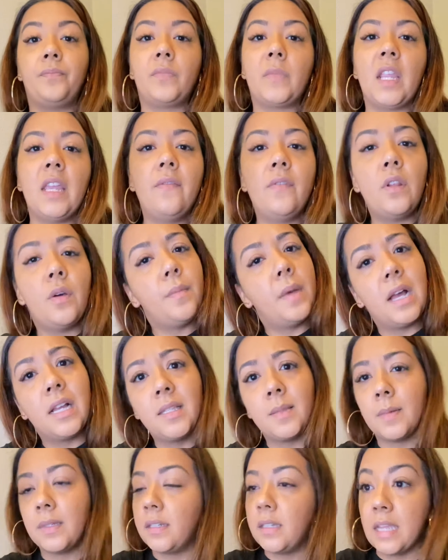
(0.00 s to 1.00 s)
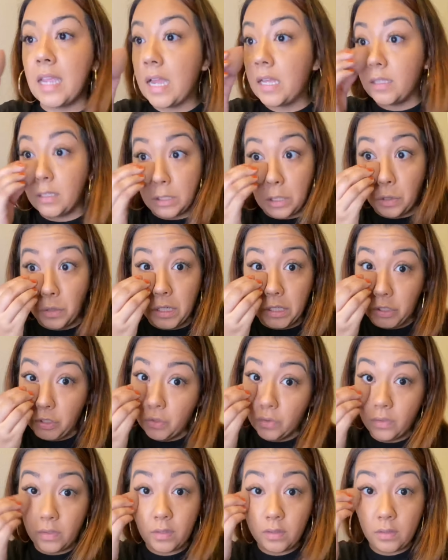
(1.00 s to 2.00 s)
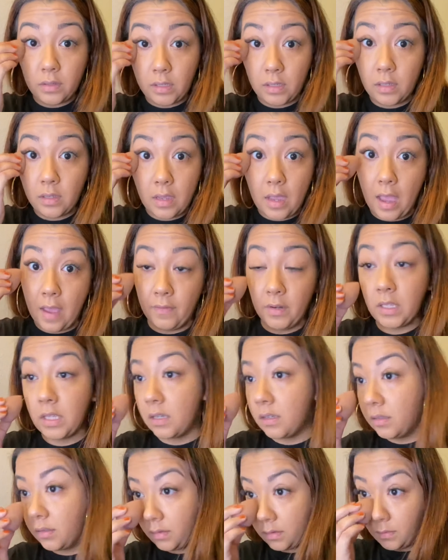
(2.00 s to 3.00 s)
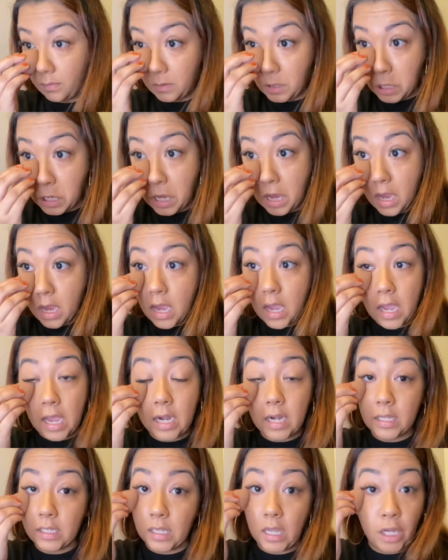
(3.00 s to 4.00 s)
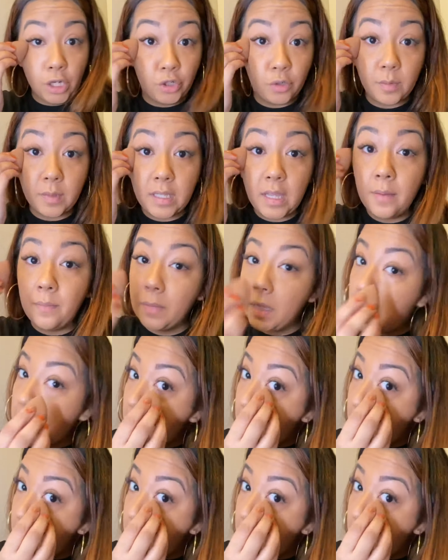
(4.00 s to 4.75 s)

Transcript: Even though my husband, he has no issues having kids. It is 100% me.